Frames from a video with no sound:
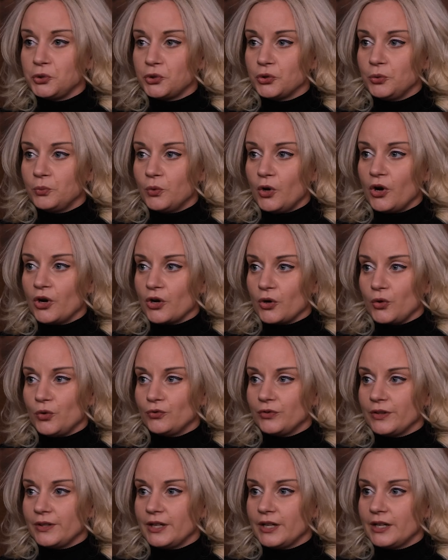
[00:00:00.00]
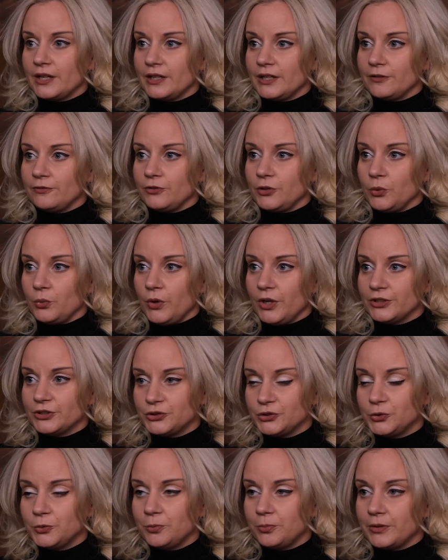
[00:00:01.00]
could walk over there if you want
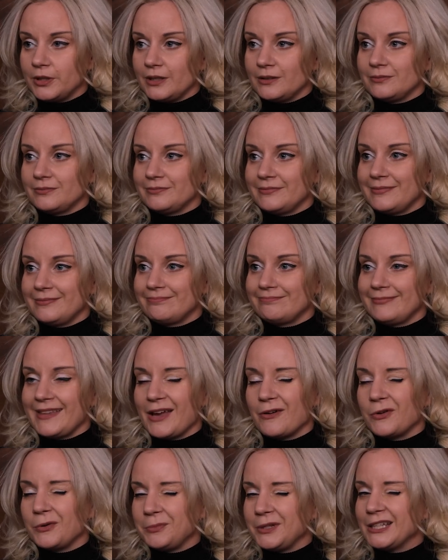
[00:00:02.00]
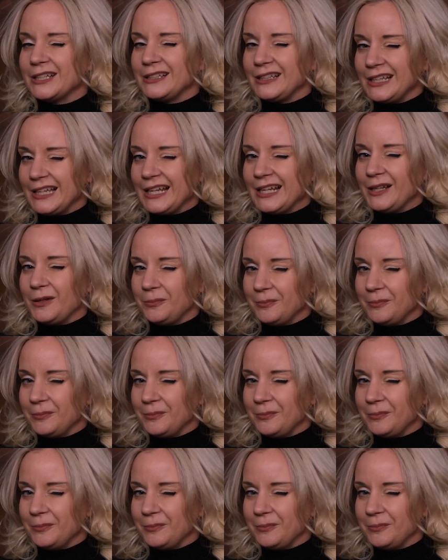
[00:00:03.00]
to, but that would be a little